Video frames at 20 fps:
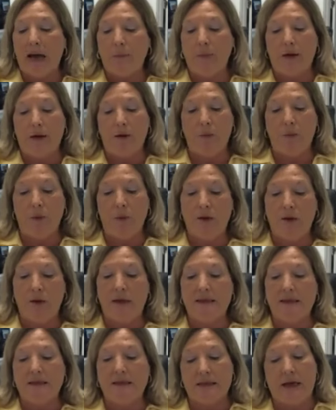by
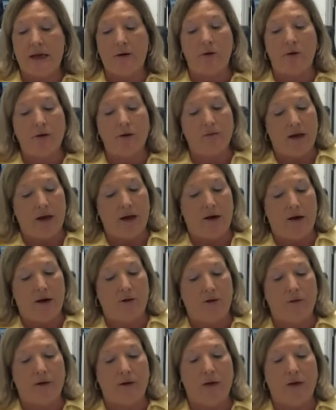community standard of
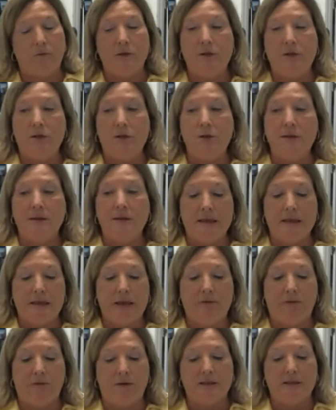care, and reduce
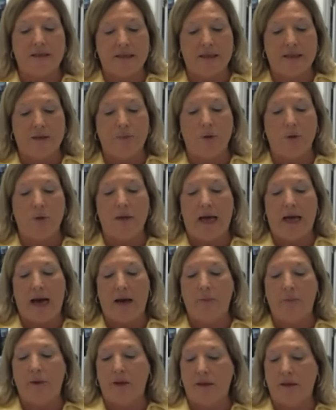any foreseeable
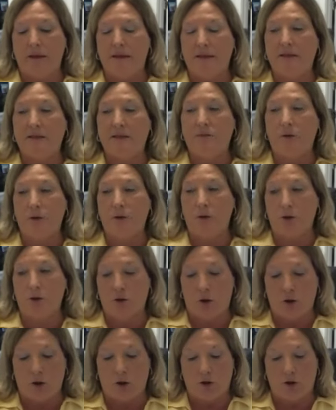liabilities for your
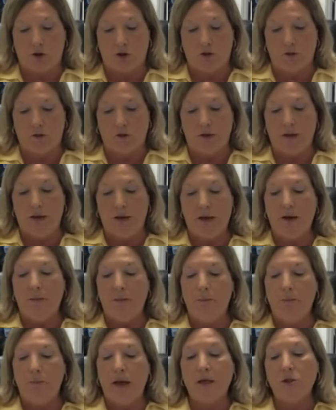church.
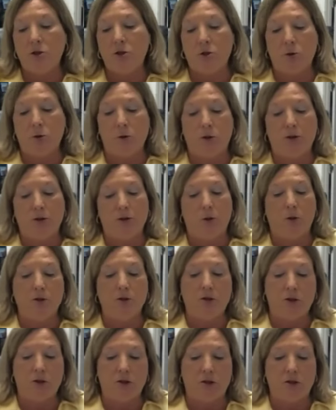Make sure your
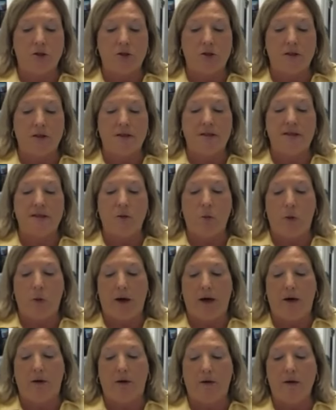church is
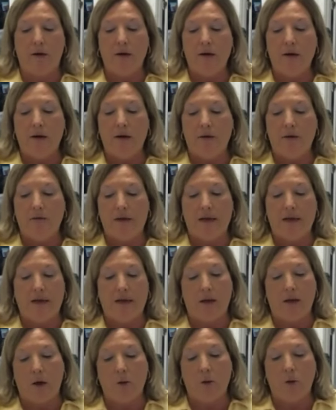aware of any
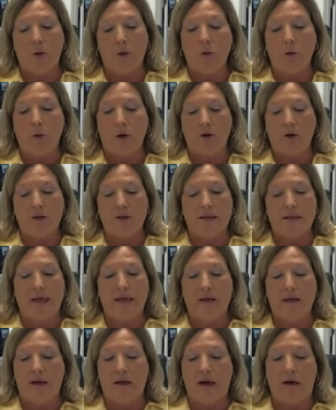local or
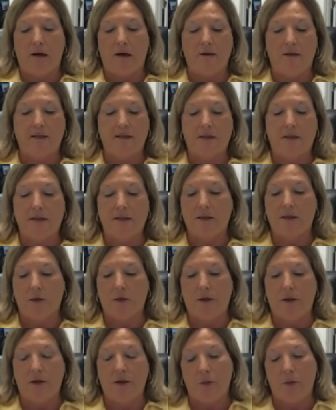state laws
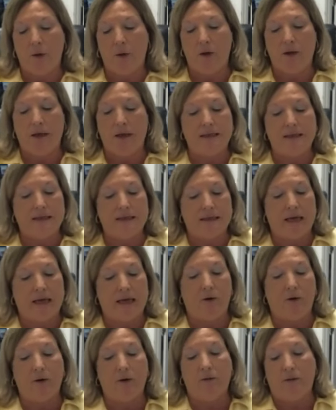concerning community
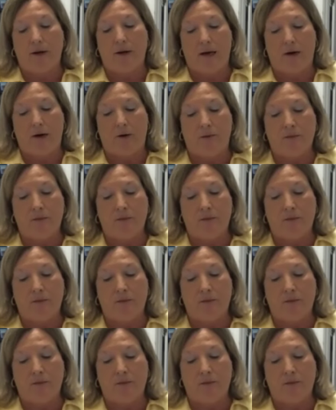standard of care.